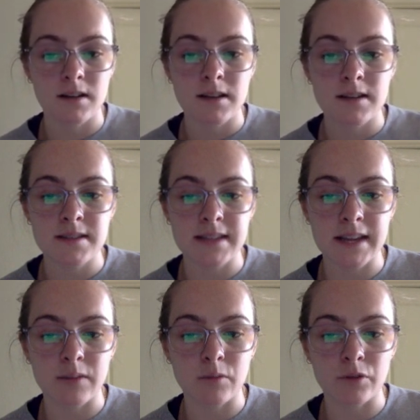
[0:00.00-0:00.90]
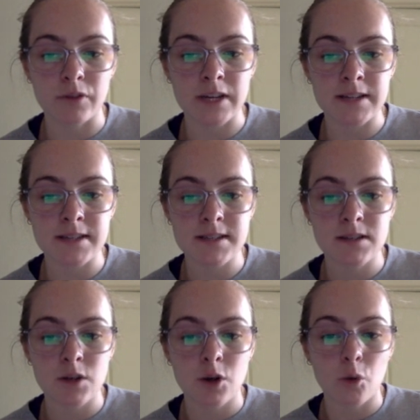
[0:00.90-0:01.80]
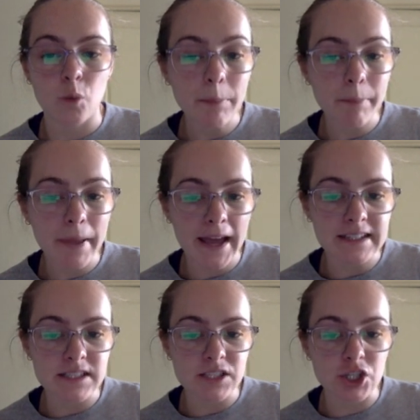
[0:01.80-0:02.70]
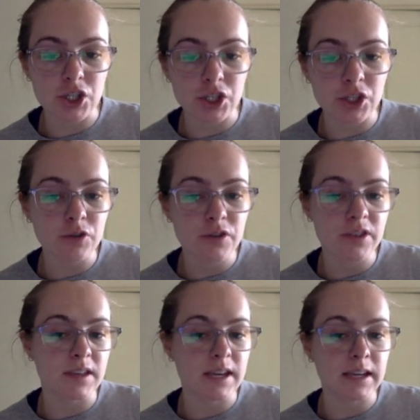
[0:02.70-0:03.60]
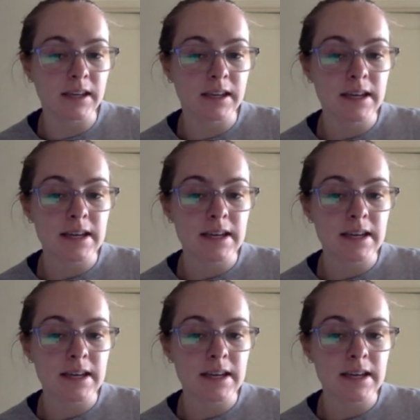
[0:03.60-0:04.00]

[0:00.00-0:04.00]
Second one reads, what pet do you think